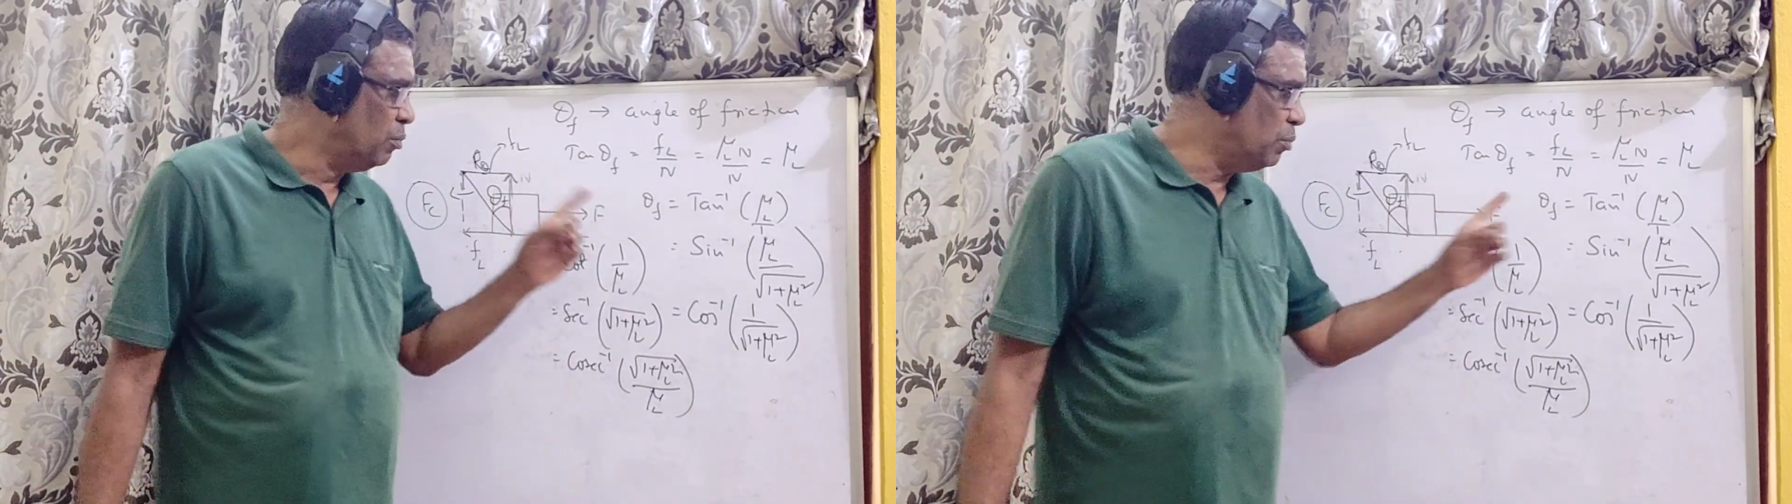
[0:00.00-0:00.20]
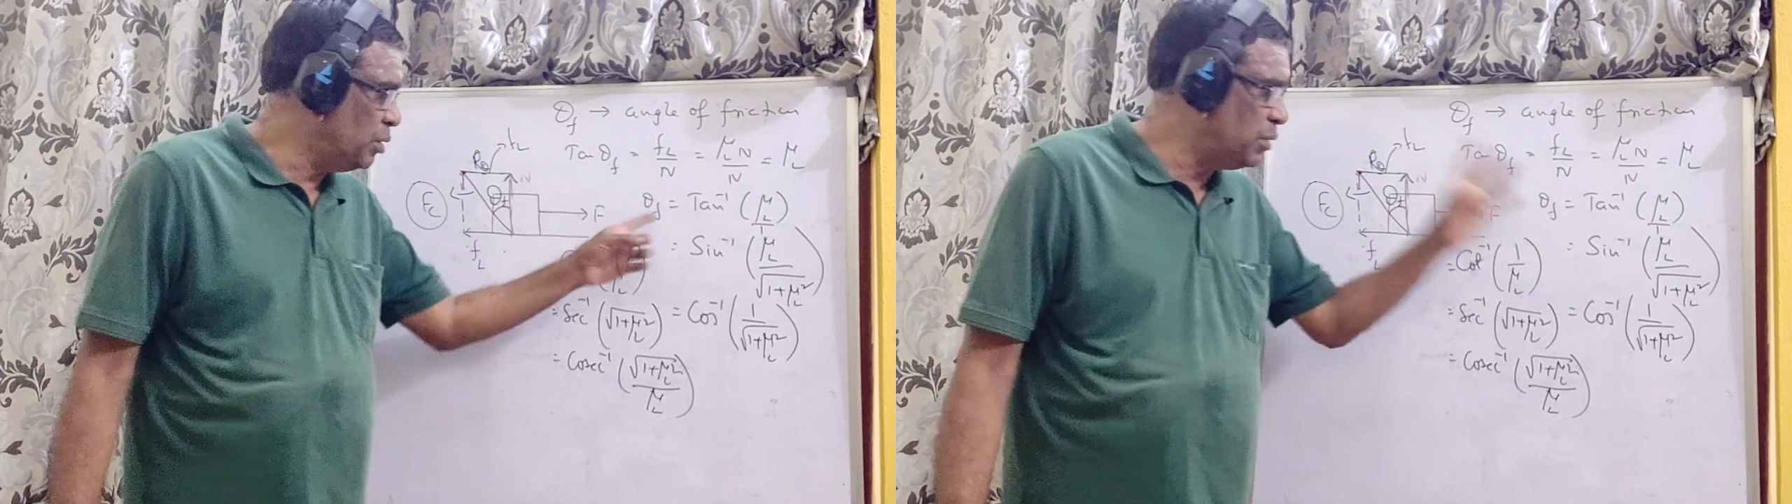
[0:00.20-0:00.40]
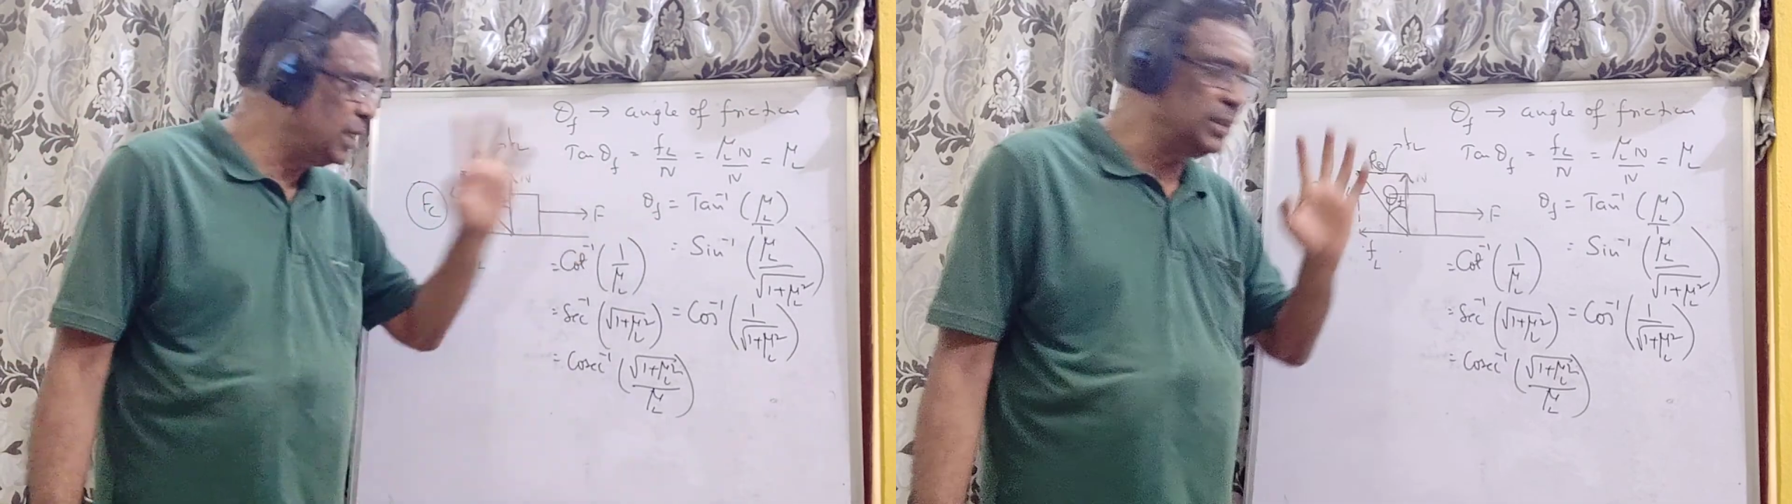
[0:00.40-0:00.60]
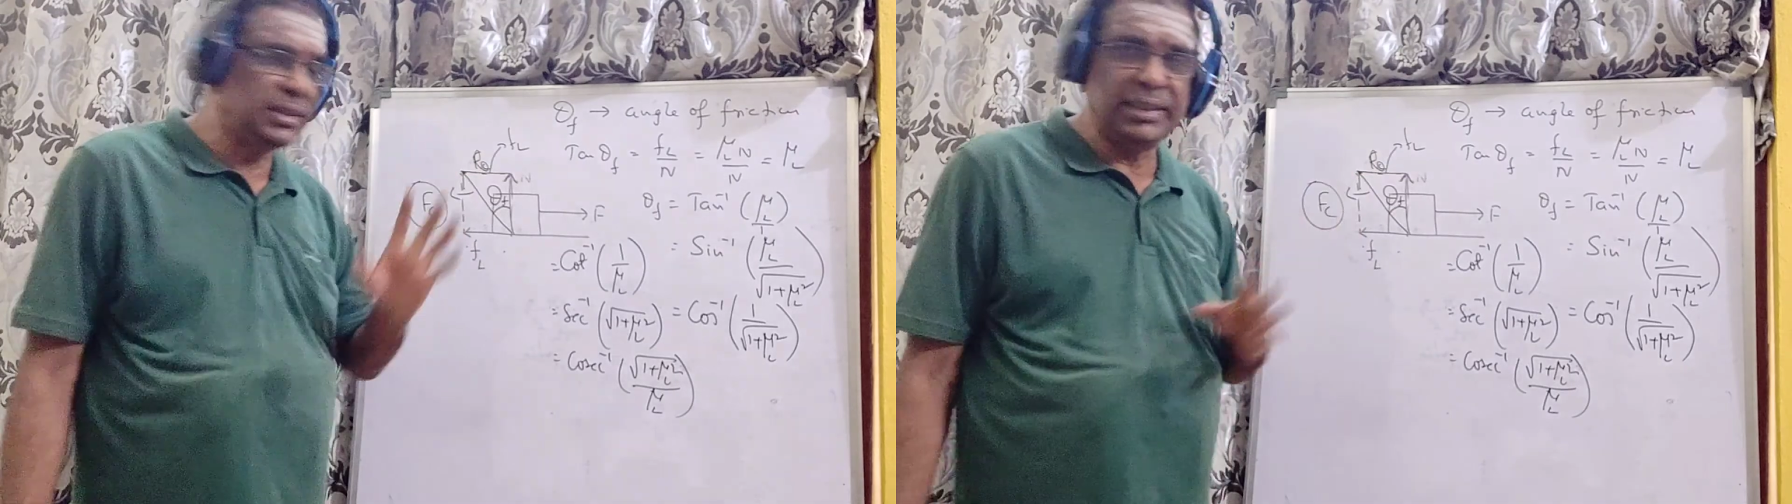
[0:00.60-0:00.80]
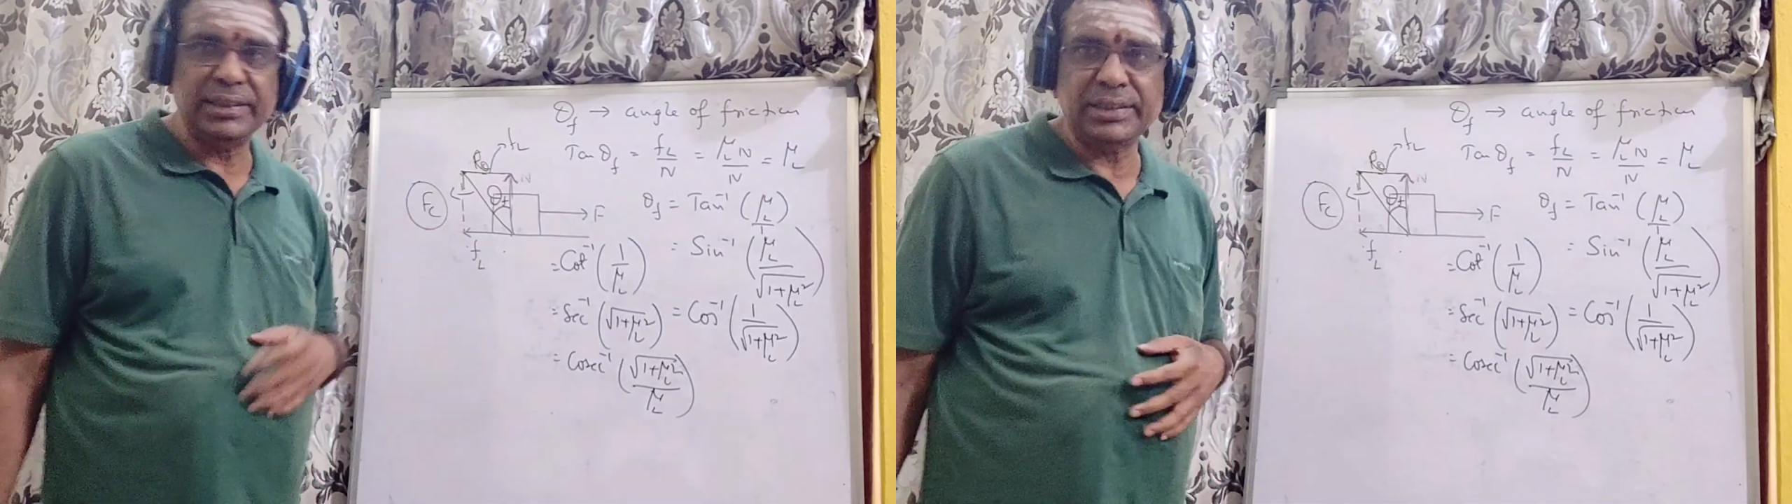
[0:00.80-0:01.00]

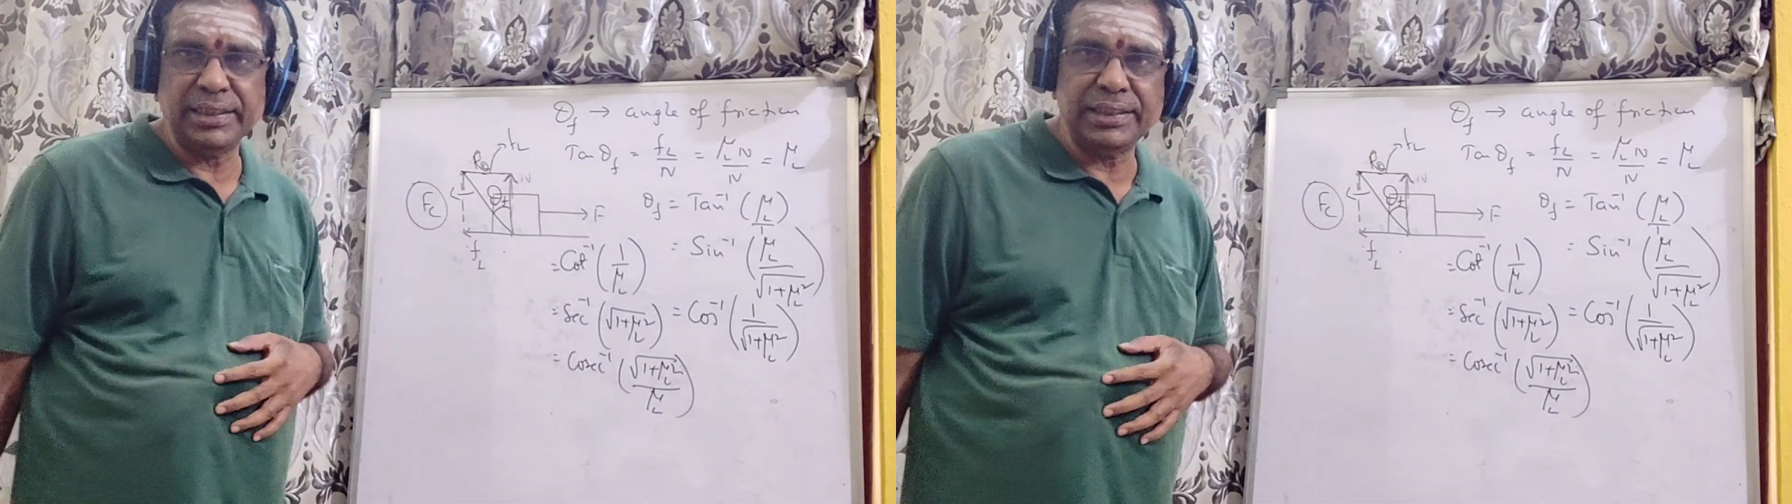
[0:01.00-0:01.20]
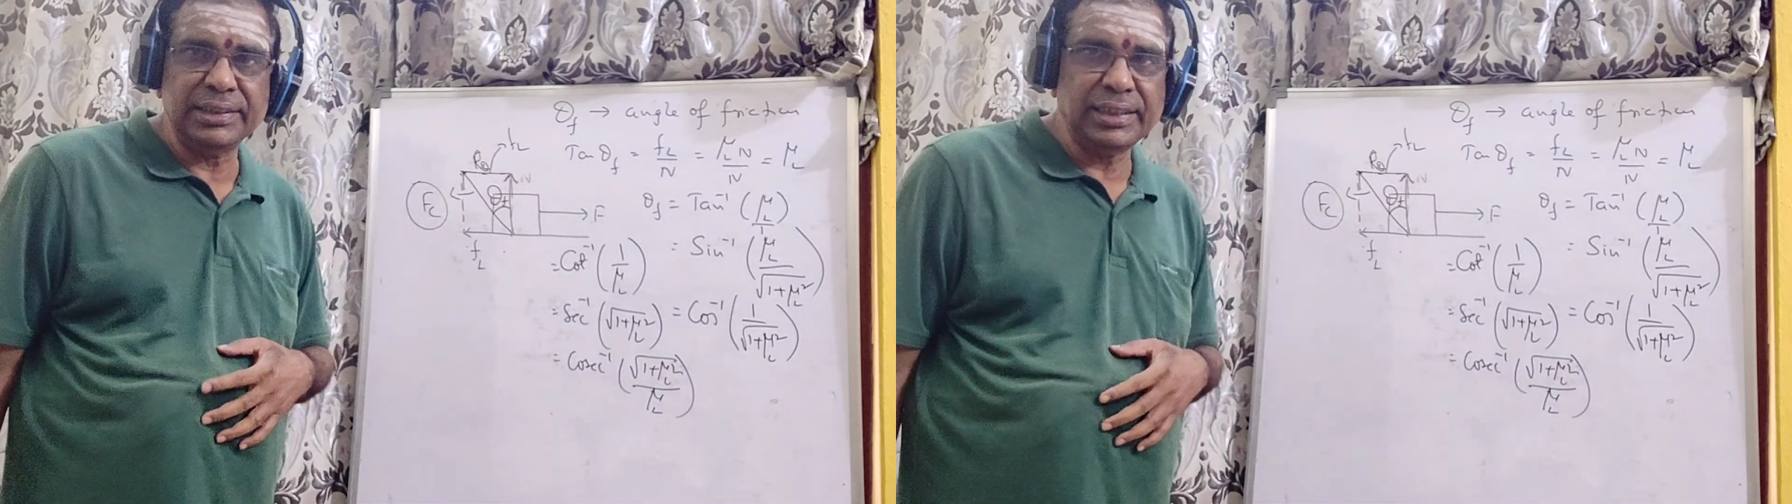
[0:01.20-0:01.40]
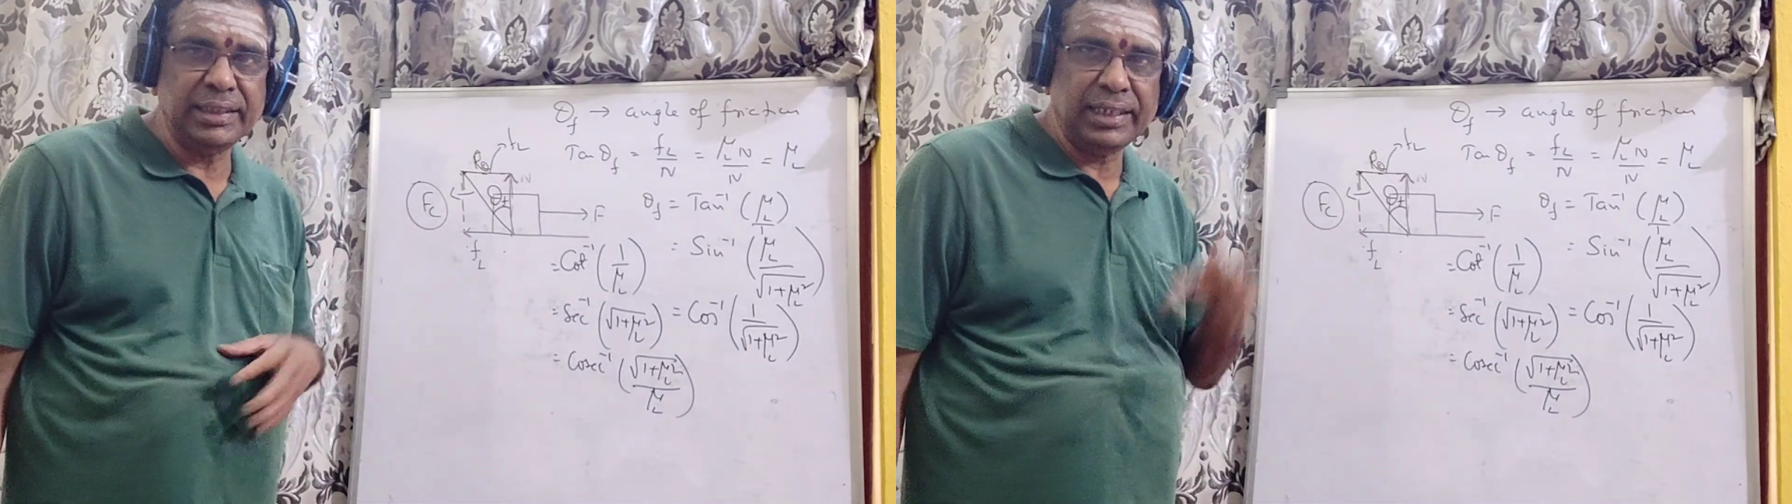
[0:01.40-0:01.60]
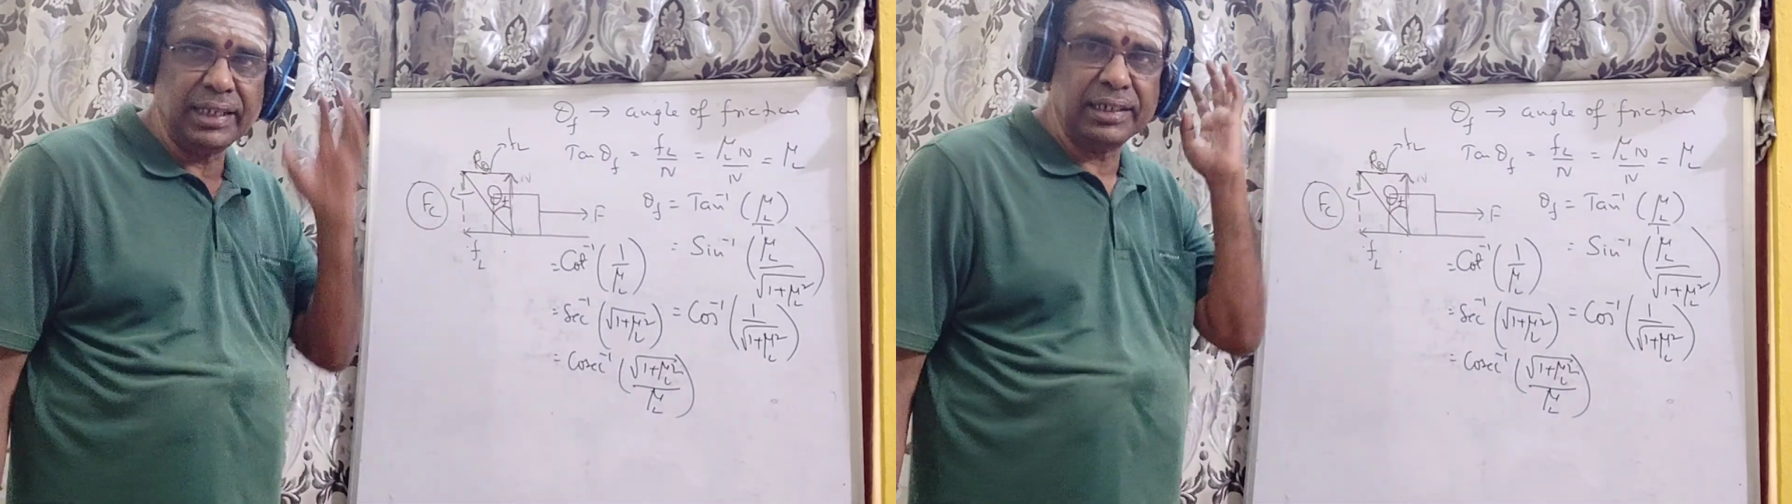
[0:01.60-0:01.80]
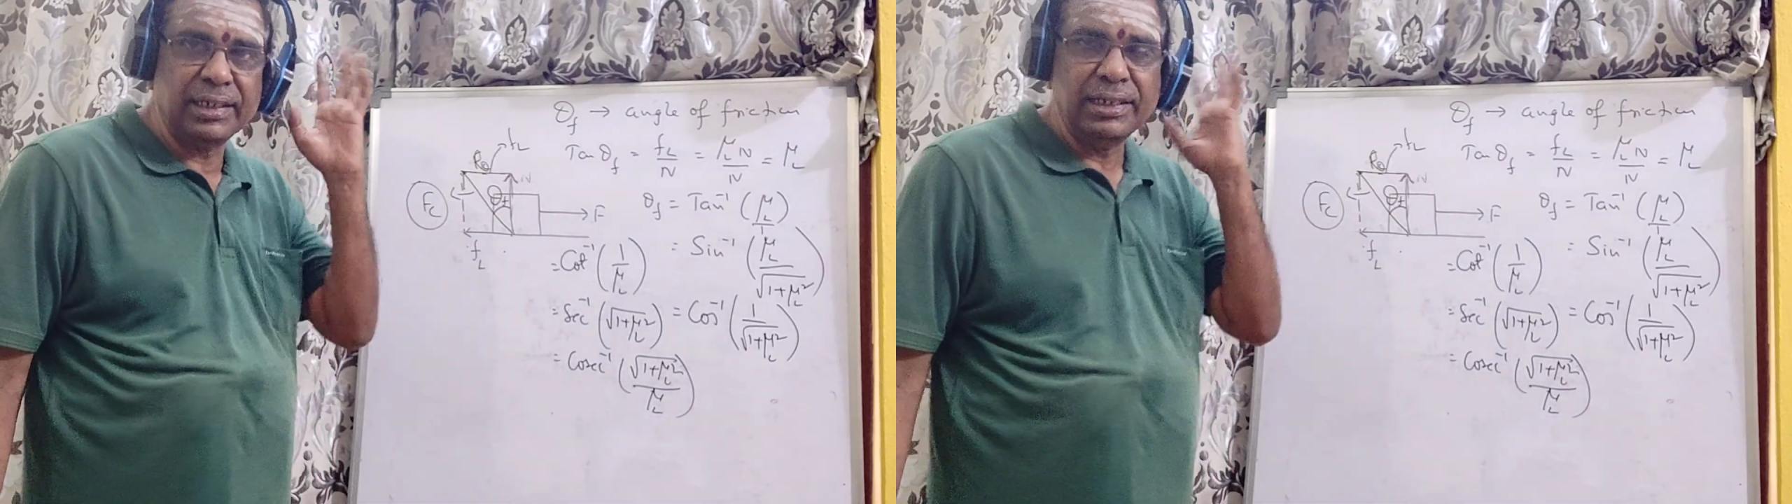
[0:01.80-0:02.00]
memorize these things and
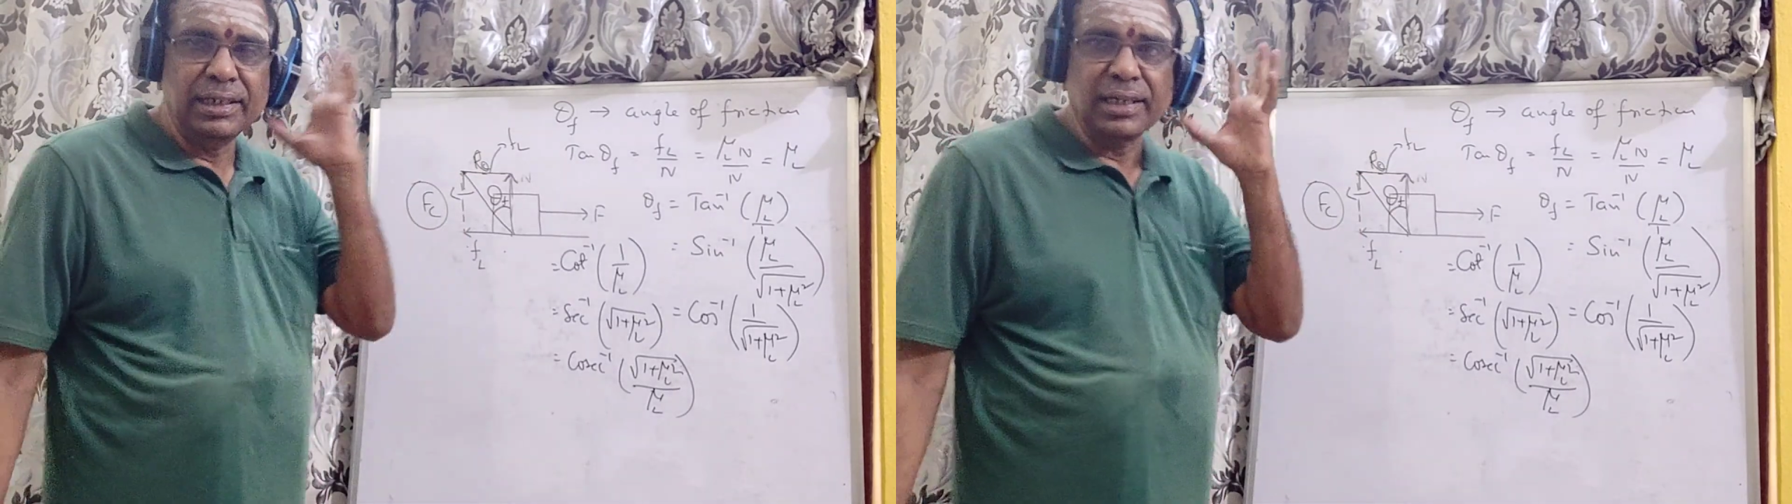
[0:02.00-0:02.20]
then